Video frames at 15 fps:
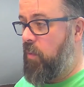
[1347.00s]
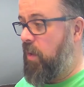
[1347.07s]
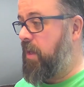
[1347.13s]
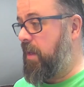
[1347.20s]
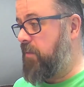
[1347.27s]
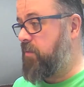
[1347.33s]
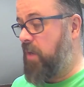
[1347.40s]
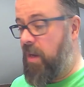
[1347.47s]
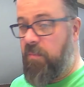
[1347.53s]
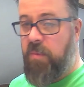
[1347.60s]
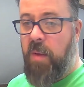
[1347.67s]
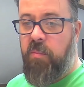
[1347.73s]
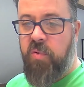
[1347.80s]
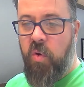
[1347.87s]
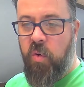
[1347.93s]
so
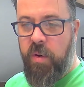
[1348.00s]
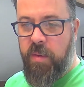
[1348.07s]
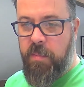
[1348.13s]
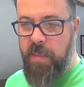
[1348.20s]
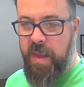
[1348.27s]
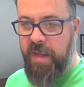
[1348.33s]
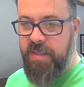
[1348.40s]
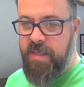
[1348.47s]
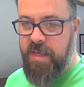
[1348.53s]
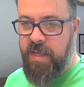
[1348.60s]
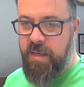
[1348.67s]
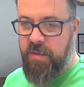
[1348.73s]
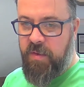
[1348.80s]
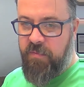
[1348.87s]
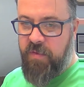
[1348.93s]
I'm programming BASIC,
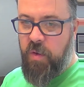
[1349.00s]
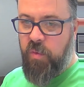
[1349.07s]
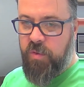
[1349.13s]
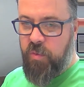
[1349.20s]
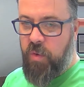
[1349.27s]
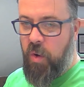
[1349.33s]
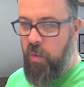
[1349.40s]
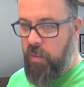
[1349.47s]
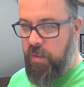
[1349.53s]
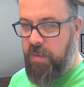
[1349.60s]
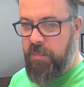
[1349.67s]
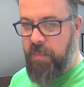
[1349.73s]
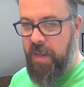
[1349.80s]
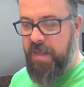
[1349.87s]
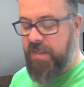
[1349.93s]
and for those who know
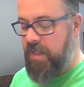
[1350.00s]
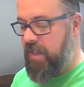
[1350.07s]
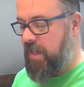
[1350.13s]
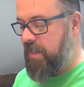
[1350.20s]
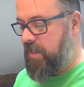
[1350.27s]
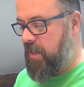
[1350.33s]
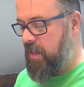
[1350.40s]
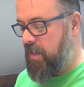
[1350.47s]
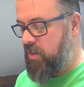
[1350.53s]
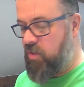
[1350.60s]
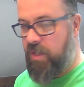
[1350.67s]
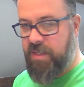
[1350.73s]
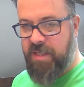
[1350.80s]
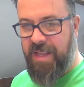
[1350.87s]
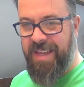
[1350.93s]
BASIC, it's a
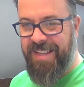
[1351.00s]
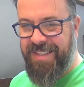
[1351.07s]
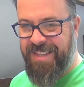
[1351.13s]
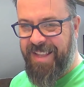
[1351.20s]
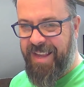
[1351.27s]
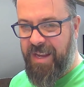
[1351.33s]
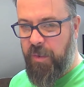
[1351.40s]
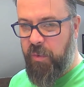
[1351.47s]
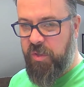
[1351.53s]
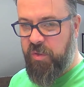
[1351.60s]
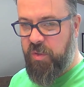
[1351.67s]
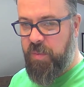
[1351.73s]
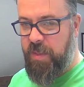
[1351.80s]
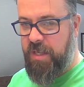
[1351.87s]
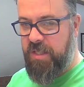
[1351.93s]
translated language,
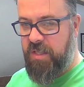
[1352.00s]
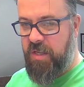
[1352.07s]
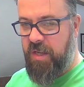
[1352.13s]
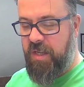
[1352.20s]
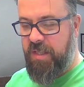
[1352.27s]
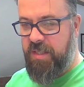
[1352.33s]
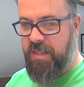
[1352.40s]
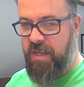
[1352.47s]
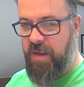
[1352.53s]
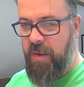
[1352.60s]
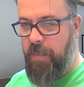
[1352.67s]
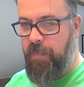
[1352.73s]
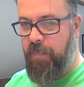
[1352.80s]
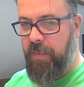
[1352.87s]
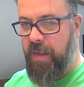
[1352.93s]
which means that
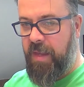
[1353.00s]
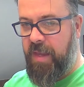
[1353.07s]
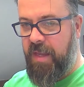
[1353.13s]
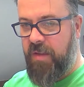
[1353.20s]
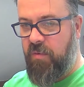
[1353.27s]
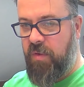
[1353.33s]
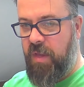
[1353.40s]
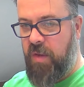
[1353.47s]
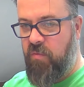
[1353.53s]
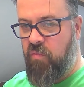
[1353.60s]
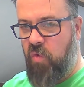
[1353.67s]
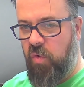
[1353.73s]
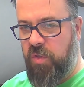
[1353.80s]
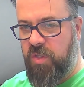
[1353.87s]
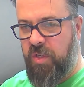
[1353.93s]
it
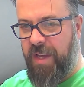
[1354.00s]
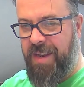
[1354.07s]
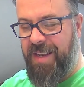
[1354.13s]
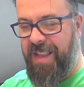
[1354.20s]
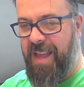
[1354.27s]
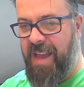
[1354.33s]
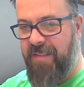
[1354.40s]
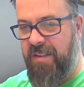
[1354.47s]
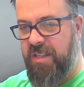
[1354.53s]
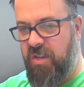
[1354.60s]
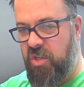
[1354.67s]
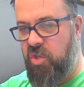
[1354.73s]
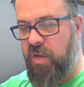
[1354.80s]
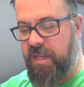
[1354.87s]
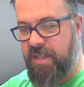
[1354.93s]
runs kind of live. It sort
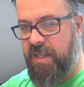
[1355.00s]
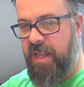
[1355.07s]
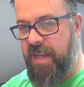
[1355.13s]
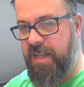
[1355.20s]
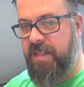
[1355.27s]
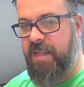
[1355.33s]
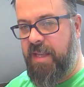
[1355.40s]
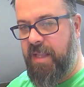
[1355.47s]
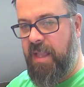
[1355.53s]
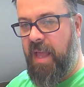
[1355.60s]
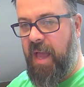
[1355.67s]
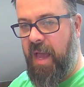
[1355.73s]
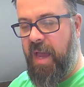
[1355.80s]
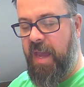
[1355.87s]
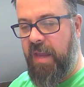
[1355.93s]
of translates it
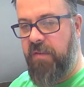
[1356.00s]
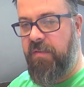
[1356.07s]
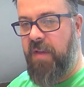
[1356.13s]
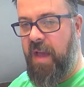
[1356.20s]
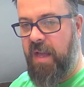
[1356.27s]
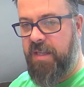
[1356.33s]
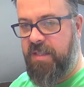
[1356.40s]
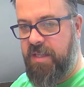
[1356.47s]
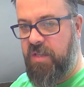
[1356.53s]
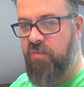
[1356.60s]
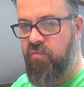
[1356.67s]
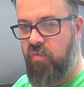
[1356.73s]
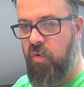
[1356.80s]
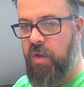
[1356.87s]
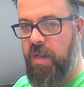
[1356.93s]
live as it's
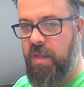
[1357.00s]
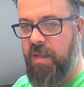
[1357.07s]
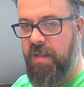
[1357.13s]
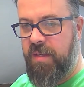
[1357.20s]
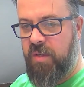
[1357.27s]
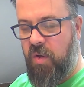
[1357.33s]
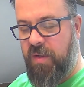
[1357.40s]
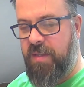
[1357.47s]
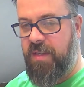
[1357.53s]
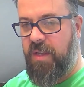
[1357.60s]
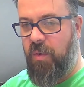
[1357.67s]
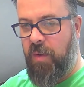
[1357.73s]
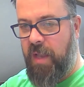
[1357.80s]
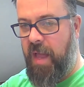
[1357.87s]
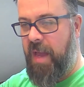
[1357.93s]
running, sort
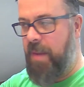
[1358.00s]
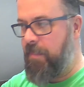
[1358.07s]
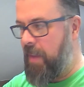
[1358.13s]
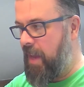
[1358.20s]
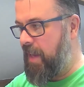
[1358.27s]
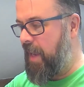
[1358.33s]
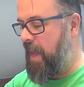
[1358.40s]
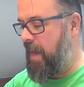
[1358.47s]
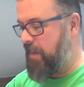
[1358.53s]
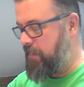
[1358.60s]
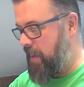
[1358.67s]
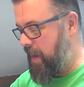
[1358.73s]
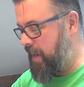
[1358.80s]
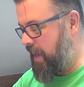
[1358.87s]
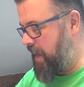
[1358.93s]
of line by line
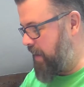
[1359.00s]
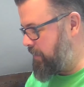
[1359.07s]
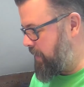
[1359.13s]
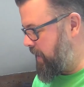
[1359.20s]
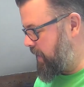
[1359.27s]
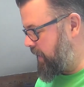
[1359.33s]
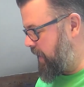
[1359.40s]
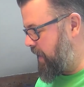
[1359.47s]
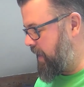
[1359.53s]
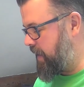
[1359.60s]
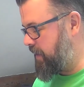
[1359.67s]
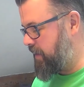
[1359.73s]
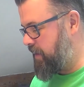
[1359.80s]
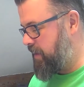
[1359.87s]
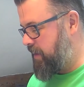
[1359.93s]
by line by line.
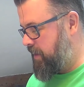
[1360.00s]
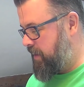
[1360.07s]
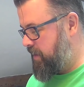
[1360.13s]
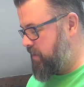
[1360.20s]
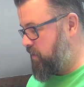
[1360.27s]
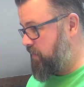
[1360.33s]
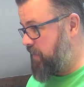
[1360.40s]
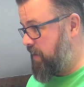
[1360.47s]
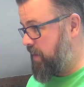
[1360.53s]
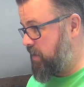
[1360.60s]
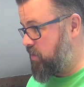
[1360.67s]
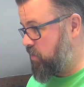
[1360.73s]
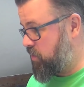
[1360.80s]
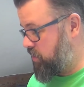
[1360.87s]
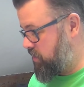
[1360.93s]
So if I
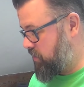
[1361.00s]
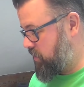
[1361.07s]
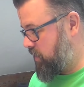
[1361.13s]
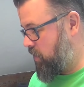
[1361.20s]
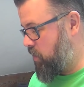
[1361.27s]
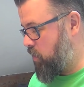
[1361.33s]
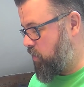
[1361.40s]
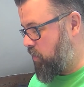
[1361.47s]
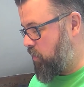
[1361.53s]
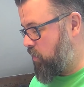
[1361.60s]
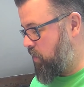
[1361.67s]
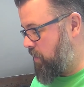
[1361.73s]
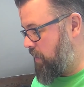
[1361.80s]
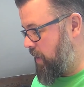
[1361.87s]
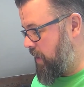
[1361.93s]
just load up
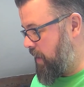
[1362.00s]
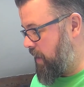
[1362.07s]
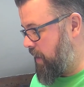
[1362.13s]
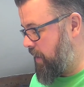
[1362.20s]
one of my